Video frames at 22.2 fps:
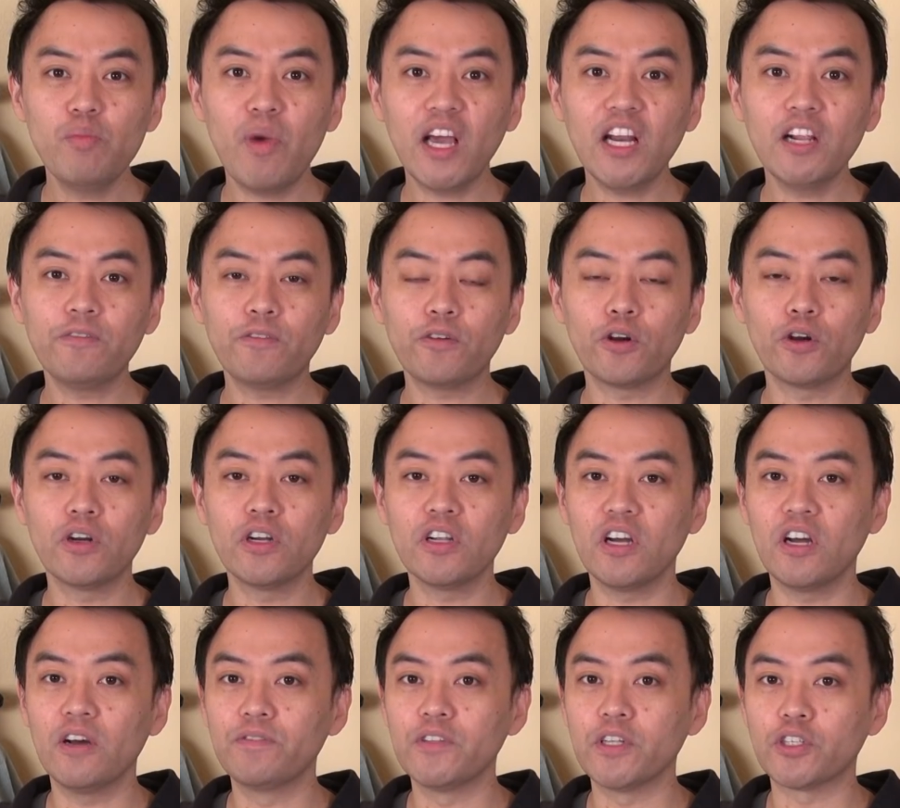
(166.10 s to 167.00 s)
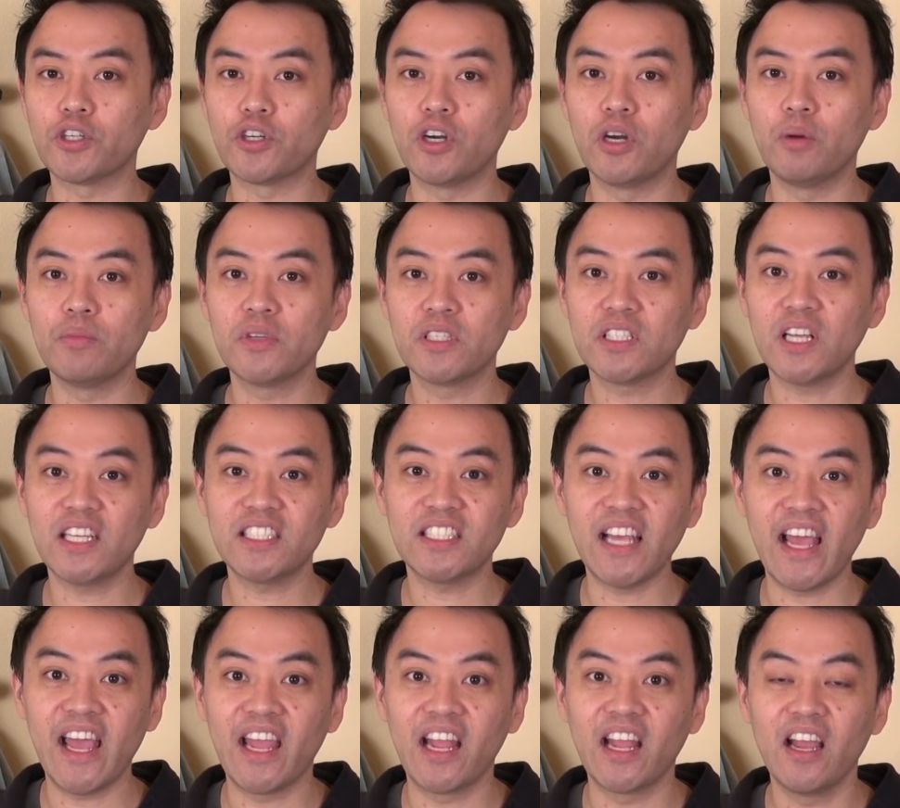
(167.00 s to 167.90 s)
might have heard of the term
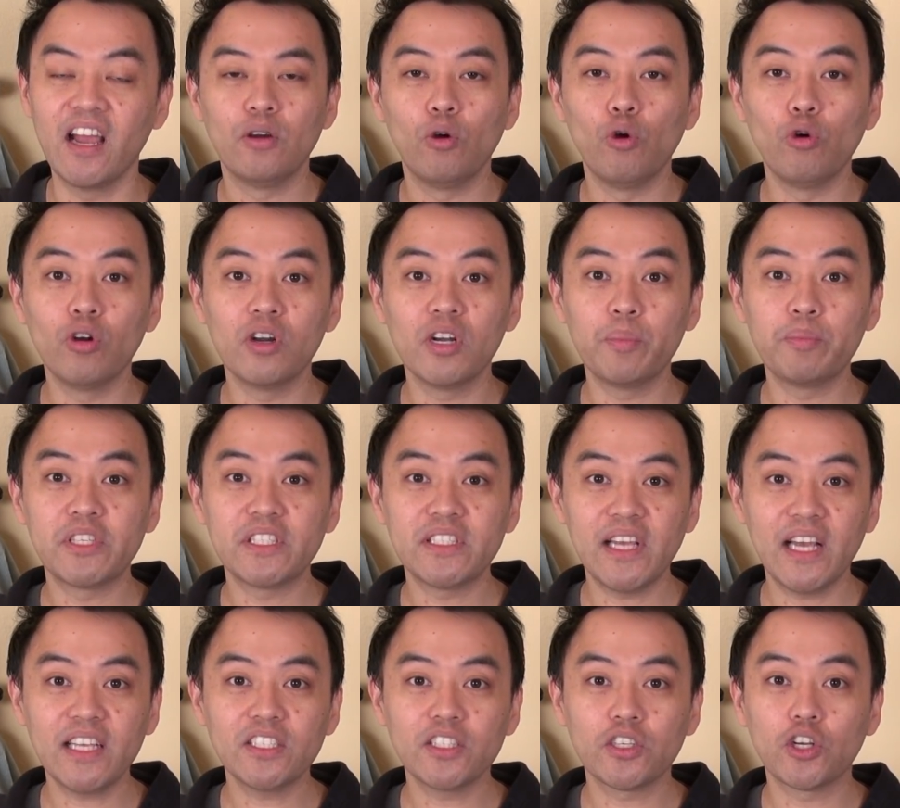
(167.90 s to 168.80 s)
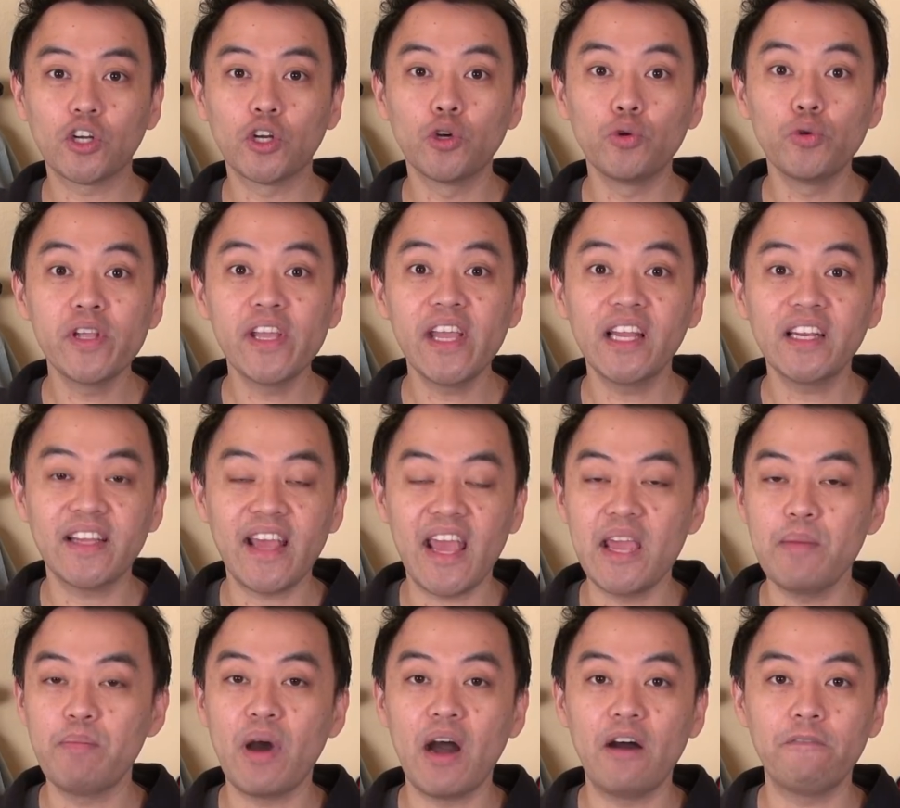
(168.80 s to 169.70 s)
Sasaeng, or obsessed Korean
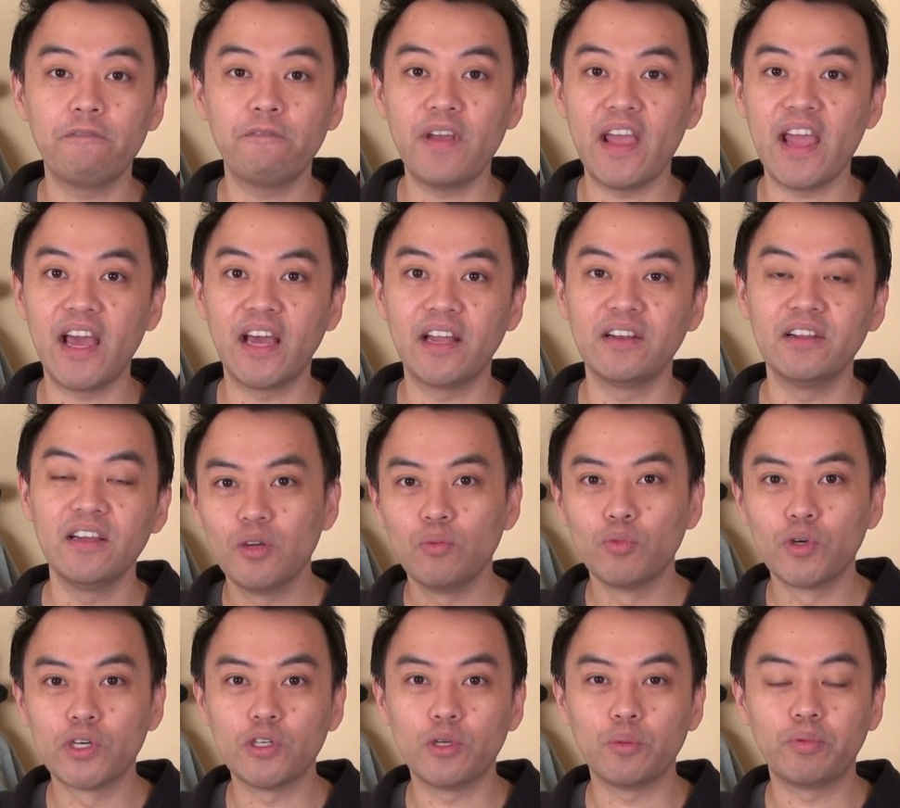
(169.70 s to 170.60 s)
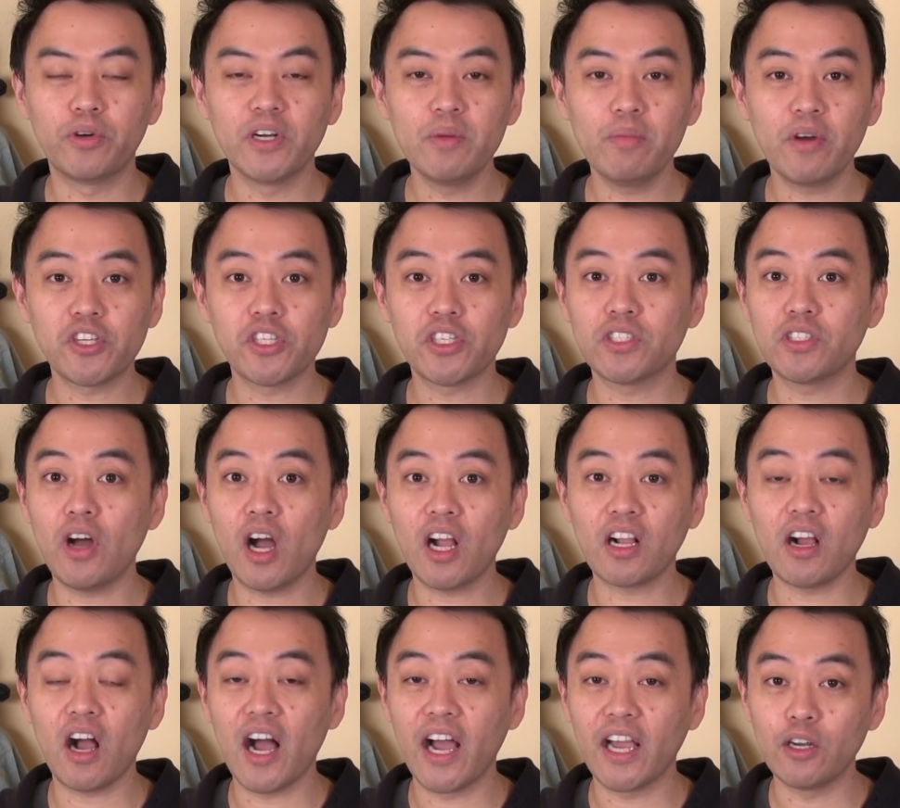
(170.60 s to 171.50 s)
K-pop fan, where they'll pretty much
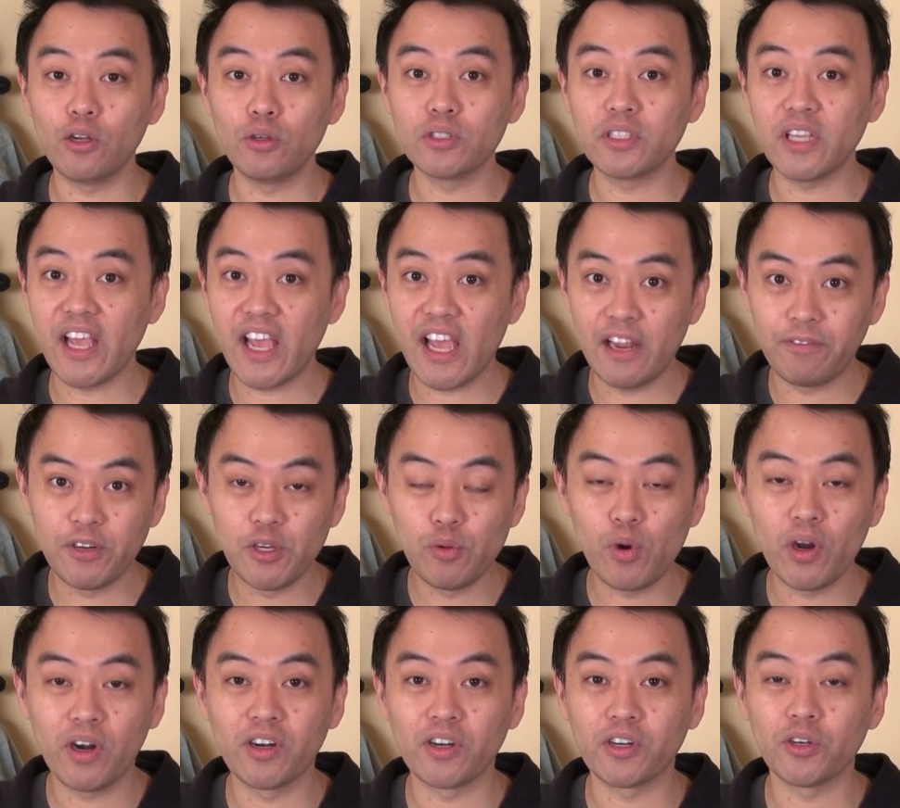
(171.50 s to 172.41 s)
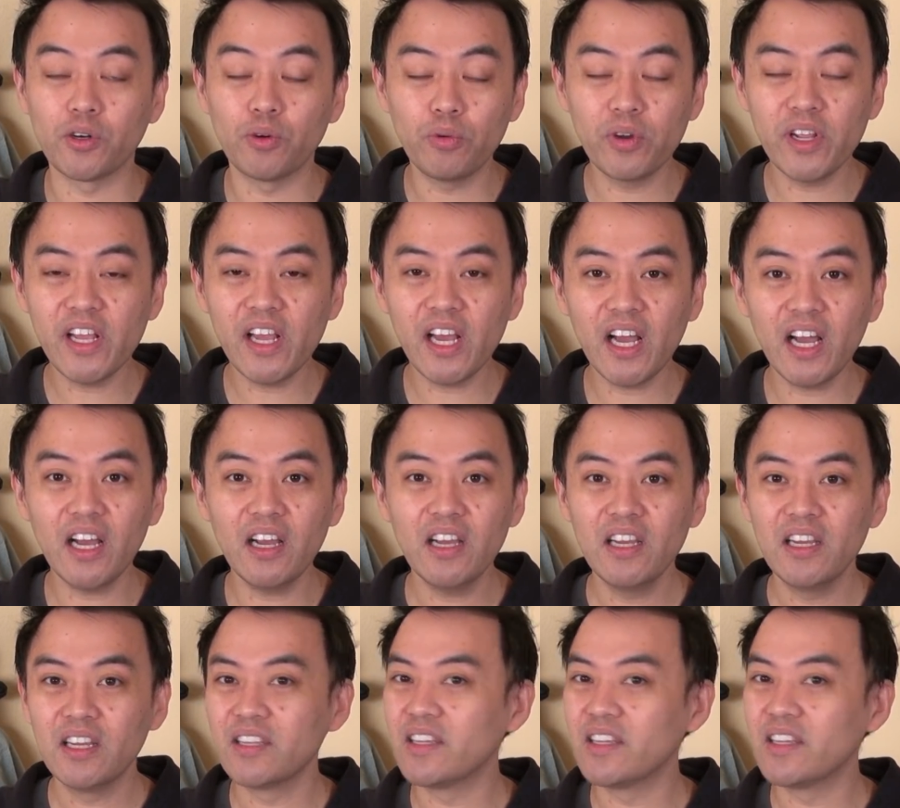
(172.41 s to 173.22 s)
stalk idols everywhere in Korea,